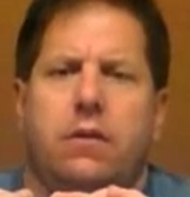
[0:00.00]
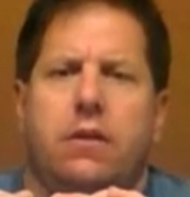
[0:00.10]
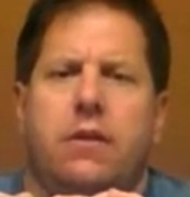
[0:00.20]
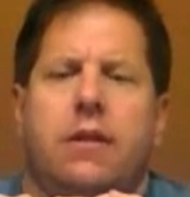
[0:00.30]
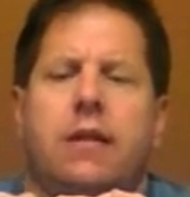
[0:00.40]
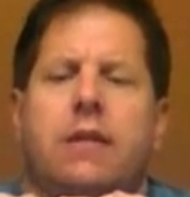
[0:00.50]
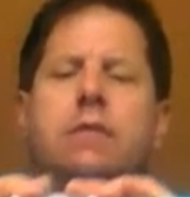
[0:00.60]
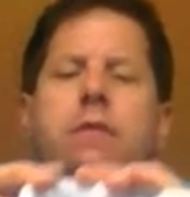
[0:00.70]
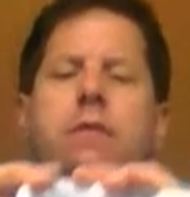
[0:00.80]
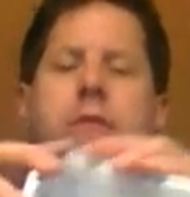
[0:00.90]
See that?
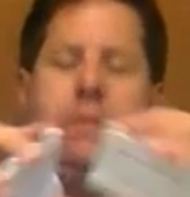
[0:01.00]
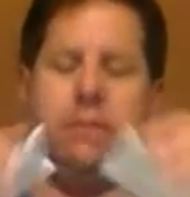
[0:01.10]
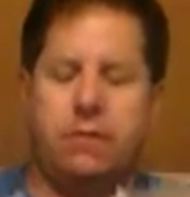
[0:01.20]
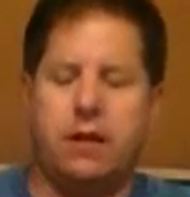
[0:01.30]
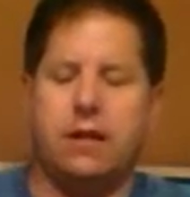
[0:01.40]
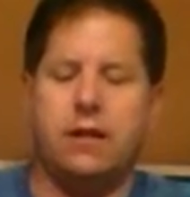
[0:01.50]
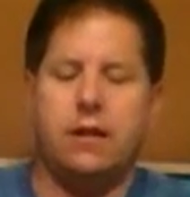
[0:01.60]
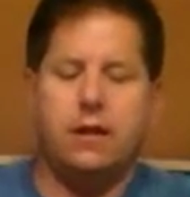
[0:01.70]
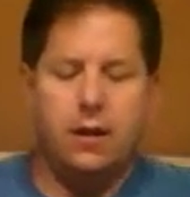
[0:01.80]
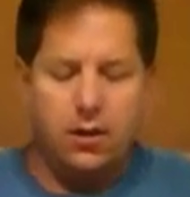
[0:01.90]
Okay.
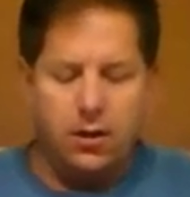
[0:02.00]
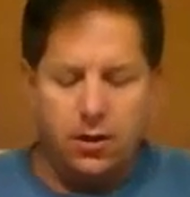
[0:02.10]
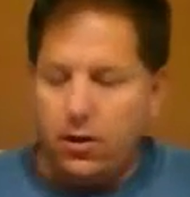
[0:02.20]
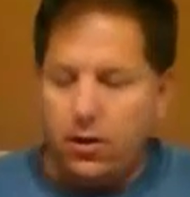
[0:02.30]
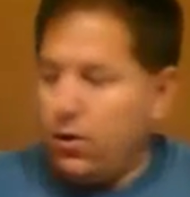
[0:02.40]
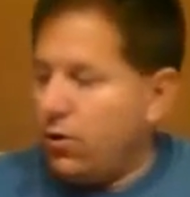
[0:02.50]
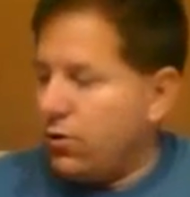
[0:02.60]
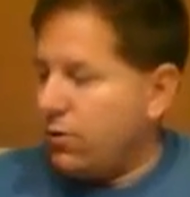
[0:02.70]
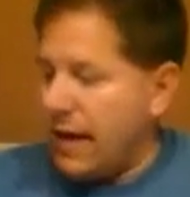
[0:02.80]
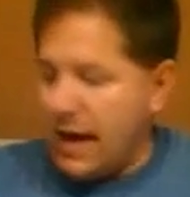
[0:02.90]

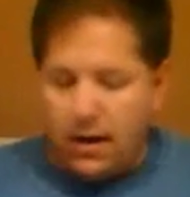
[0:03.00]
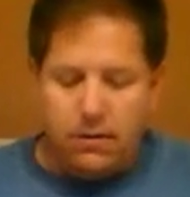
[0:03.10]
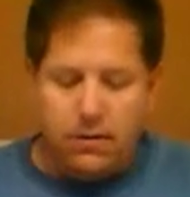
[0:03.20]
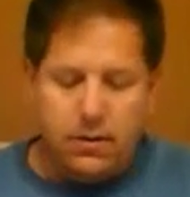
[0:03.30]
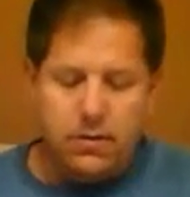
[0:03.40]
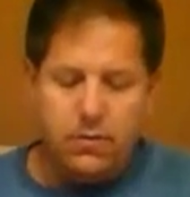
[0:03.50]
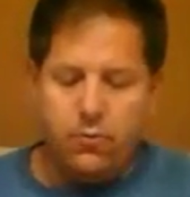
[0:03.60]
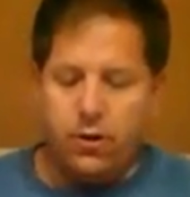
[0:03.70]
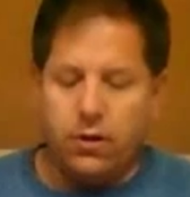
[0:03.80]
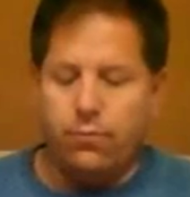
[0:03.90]
So now
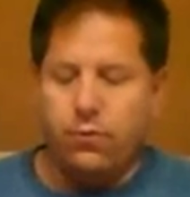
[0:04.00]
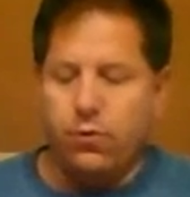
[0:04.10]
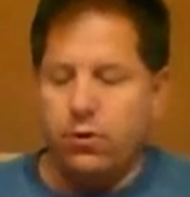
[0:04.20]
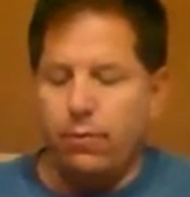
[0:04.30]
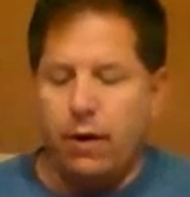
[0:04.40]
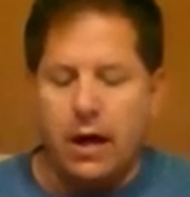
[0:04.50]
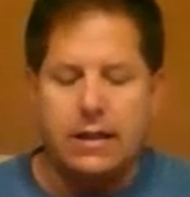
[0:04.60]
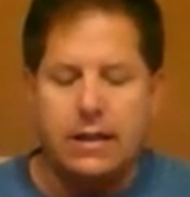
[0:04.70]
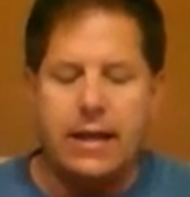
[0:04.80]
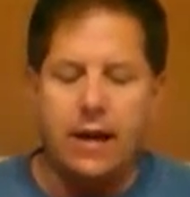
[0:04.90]
we're going to glue the
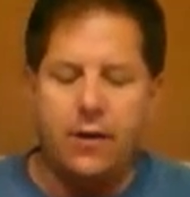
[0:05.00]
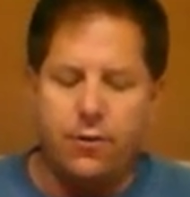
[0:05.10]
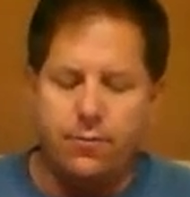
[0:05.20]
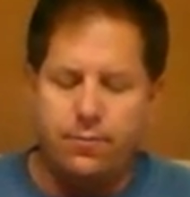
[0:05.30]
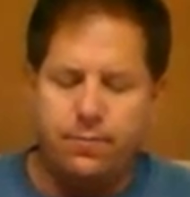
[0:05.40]
box together,